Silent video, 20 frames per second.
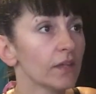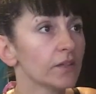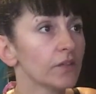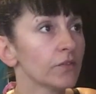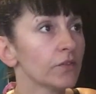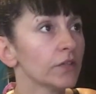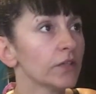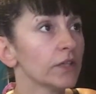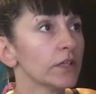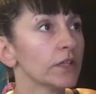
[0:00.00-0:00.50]

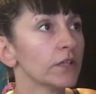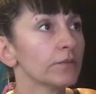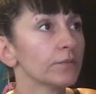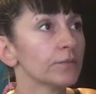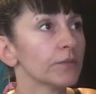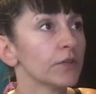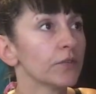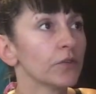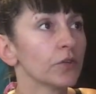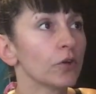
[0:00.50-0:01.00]

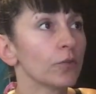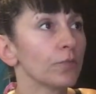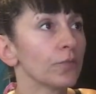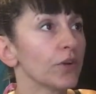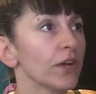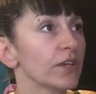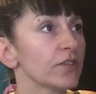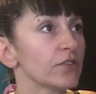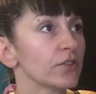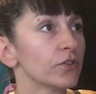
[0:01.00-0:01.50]
Different
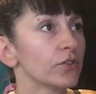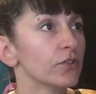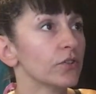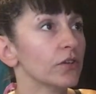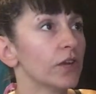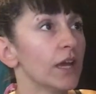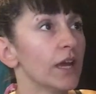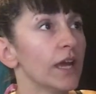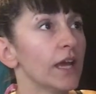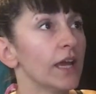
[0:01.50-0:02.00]

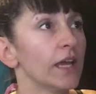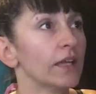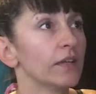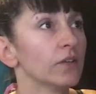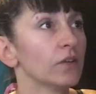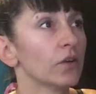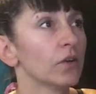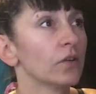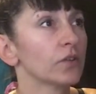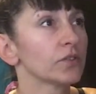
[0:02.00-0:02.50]
compressor,
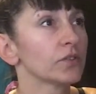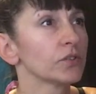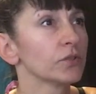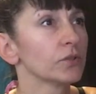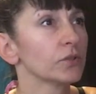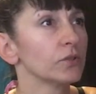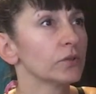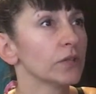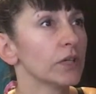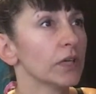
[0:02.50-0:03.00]
and
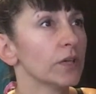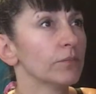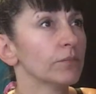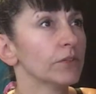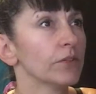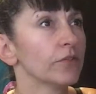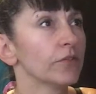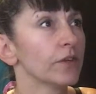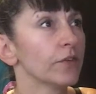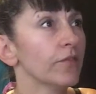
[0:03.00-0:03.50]
also
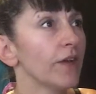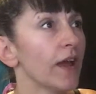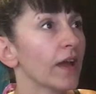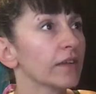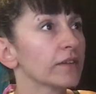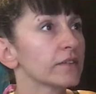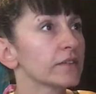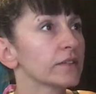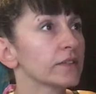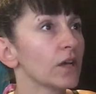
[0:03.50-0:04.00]
different
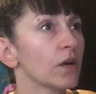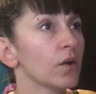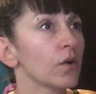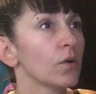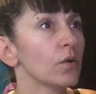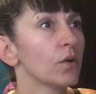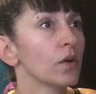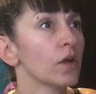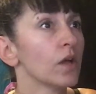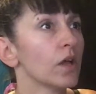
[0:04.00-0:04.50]
effects.
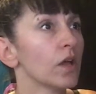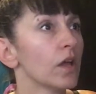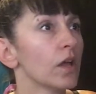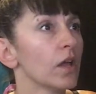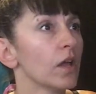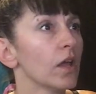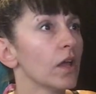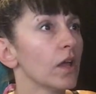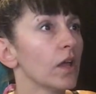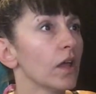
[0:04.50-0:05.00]
So
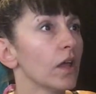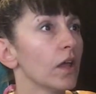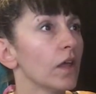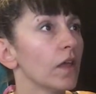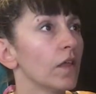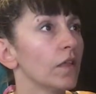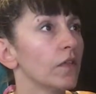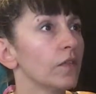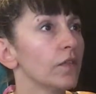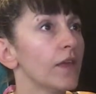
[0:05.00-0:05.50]

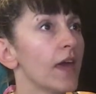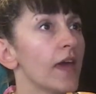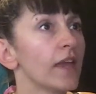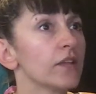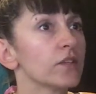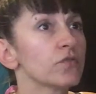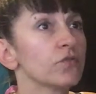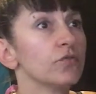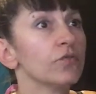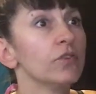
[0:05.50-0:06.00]

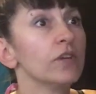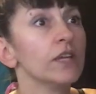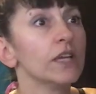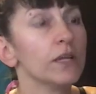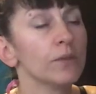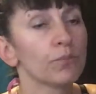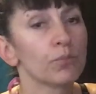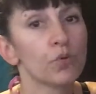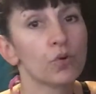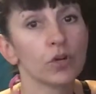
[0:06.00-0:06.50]
that is
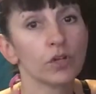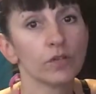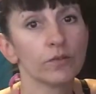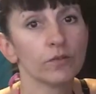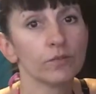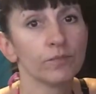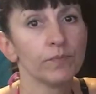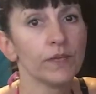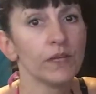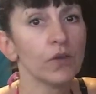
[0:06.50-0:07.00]
really
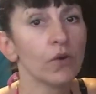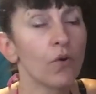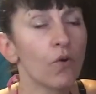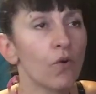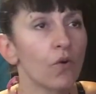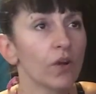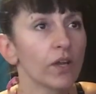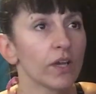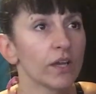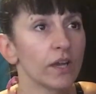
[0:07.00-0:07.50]
important, being
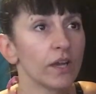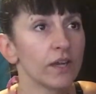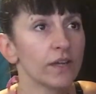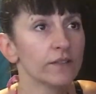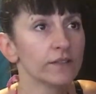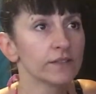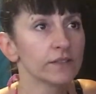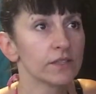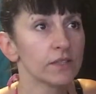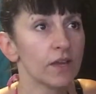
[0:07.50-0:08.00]

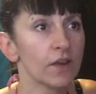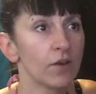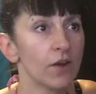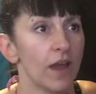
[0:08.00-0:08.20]
organized.